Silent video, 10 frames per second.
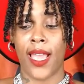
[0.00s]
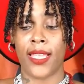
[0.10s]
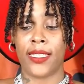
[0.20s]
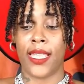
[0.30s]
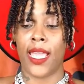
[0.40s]

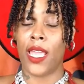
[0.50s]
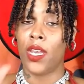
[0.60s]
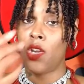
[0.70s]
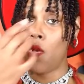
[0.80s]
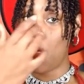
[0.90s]
I
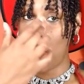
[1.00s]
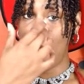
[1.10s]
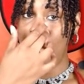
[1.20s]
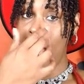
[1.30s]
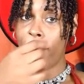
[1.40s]
said,
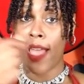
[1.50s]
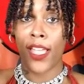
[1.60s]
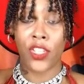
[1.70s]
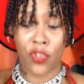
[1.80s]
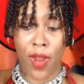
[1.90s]
nor have
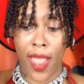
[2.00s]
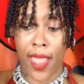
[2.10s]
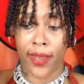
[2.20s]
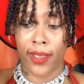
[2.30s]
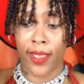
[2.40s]
I
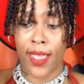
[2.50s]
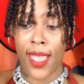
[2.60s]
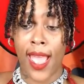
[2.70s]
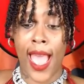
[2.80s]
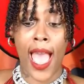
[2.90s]
tried.
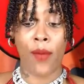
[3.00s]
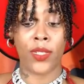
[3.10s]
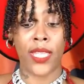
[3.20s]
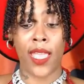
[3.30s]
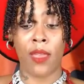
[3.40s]
I
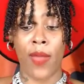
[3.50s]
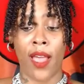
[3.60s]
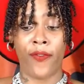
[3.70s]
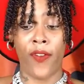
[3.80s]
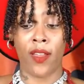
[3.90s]
was taken
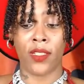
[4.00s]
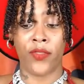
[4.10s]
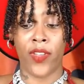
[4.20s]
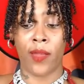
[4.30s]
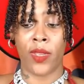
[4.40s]
by a
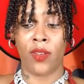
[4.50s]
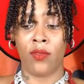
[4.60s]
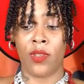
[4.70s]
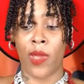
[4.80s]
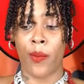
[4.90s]
foster family
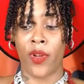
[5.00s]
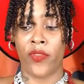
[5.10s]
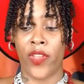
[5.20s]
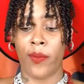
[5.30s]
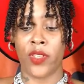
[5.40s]
due to my
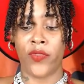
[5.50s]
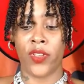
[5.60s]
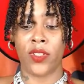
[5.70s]
birth family's